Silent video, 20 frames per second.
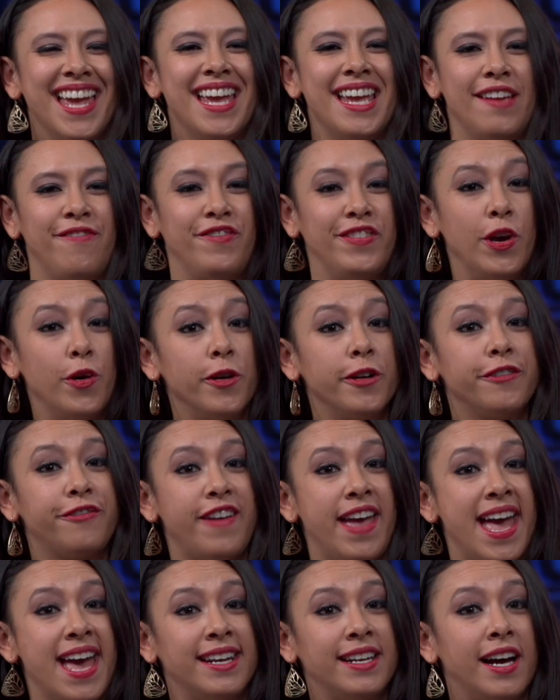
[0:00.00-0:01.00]
If you're a
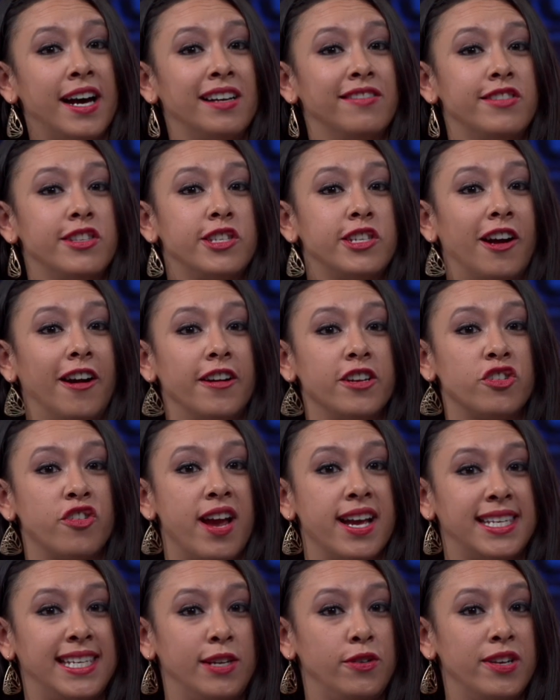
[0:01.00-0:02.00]
fan of Star
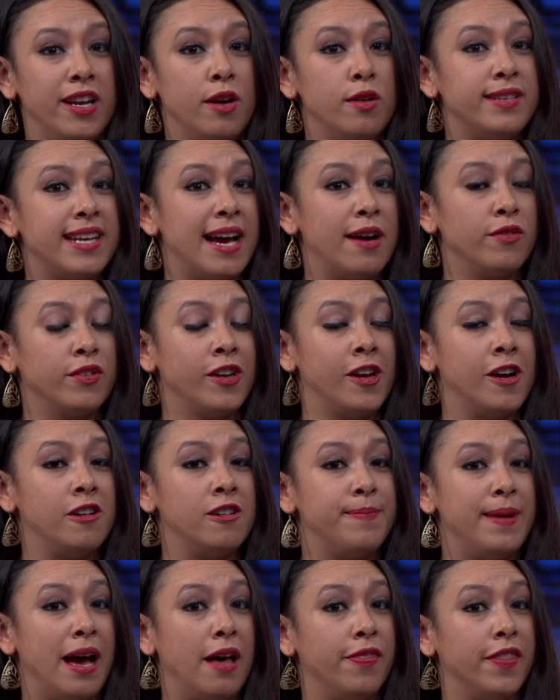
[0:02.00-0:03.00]
Trek, you no doubt know
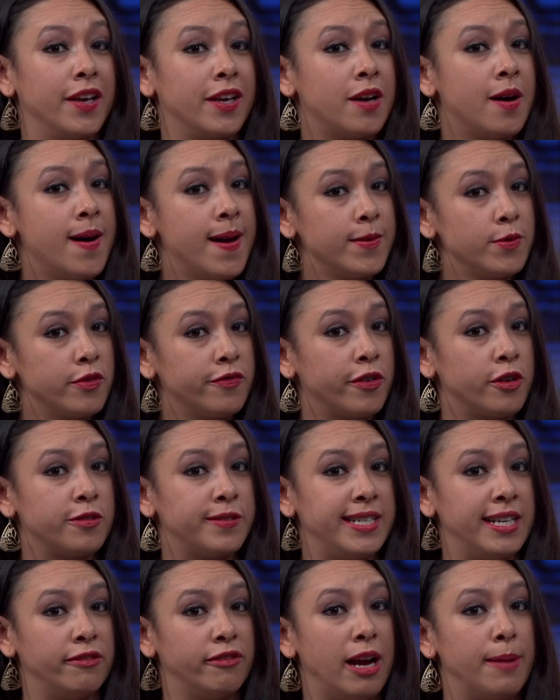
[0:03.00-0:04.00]
about the
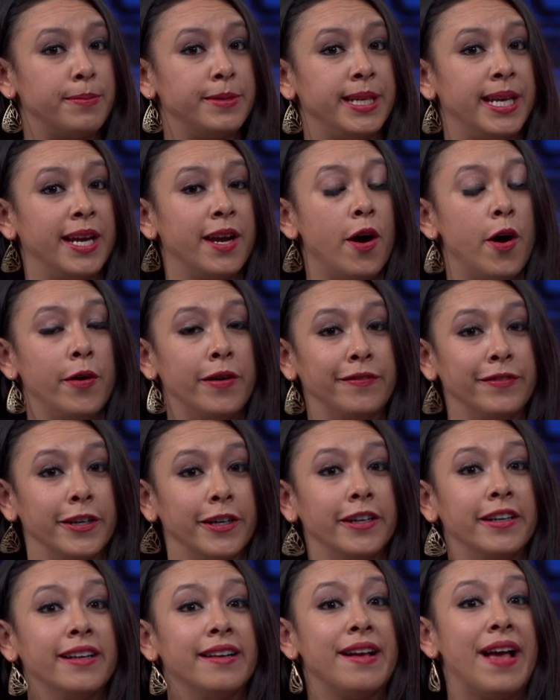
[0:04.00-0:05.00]
controversy erupting
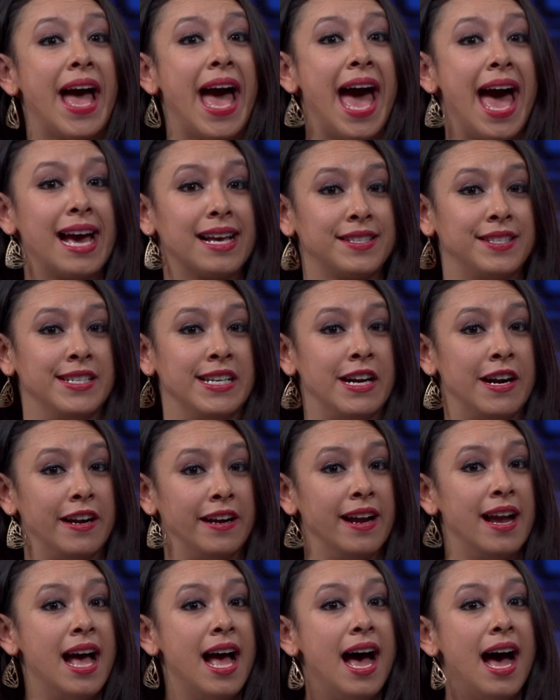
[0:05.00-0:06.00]
over
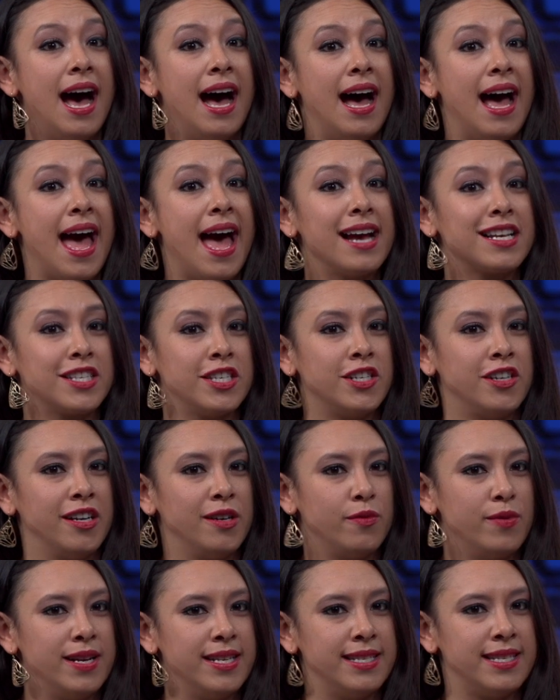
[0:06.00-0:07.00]
Axanar.
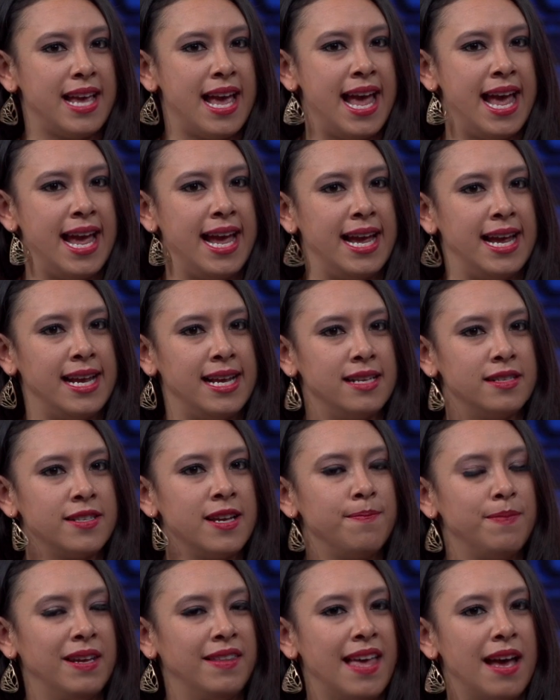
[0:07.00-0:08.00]
Axanar was
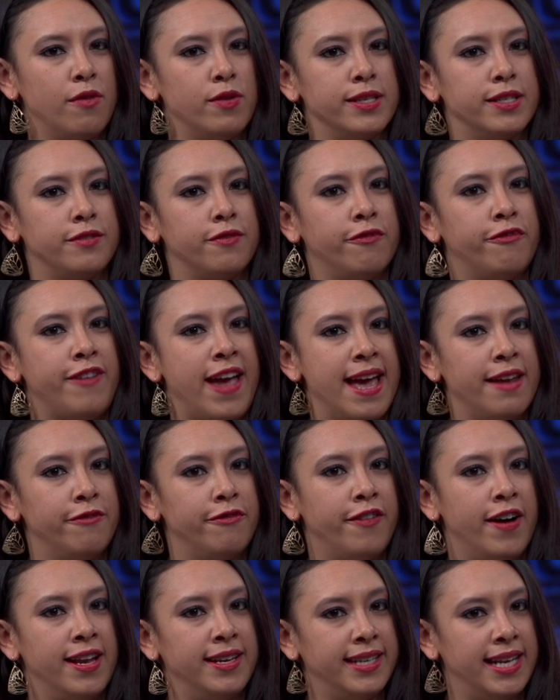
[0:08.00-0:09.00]
something that was
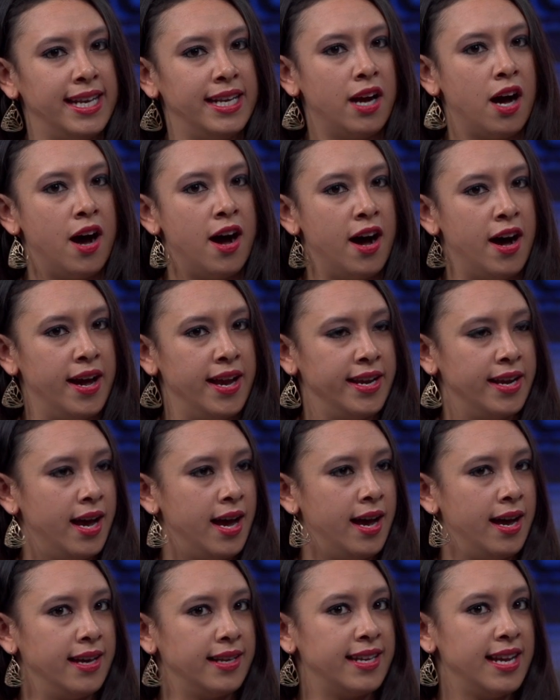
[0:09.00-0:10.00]
fan-funded on
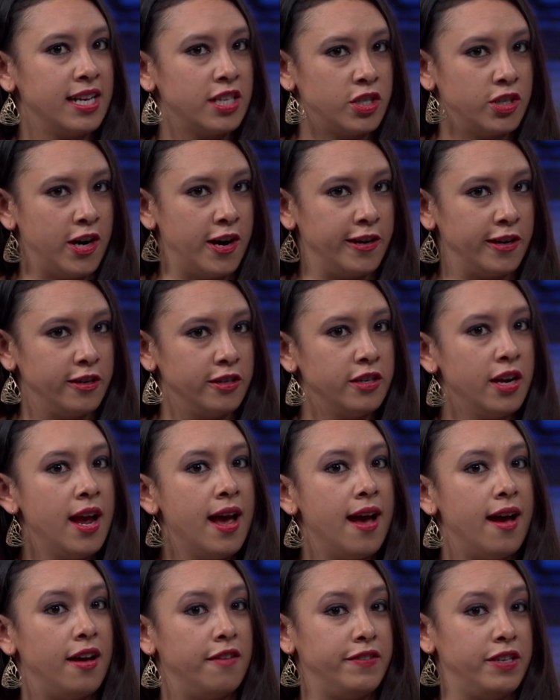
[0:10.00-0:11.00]
Kickstarter
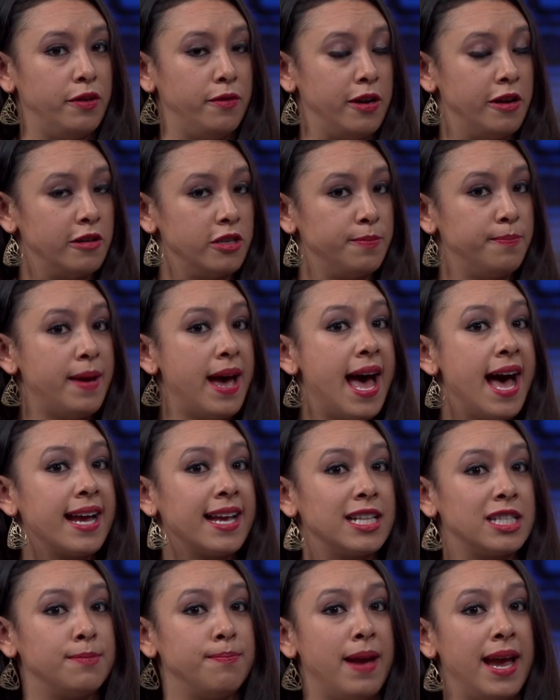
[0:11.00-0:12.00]
a few years back.
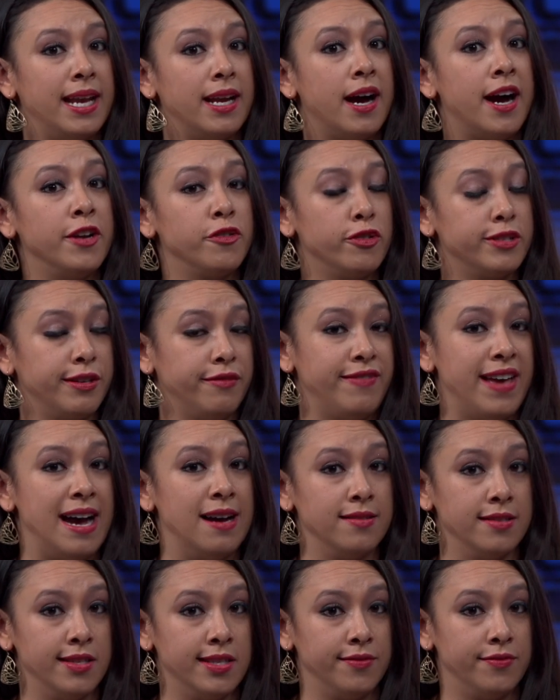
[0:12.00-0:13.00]
It's made hundreds of
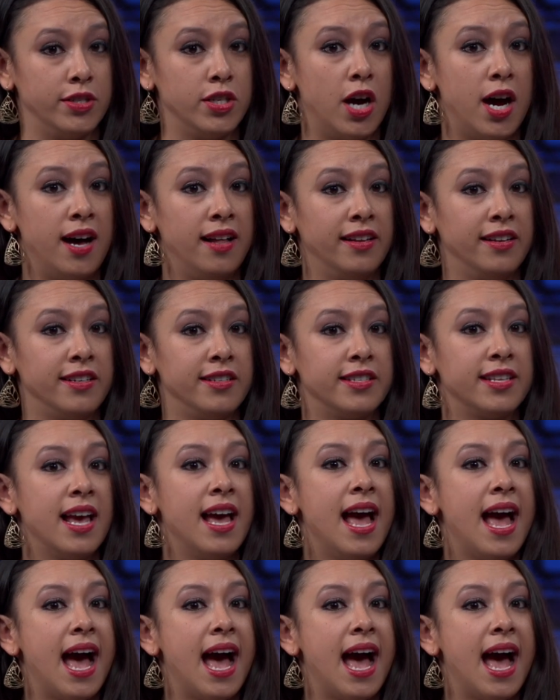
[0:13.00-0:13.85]
thousands of dollars.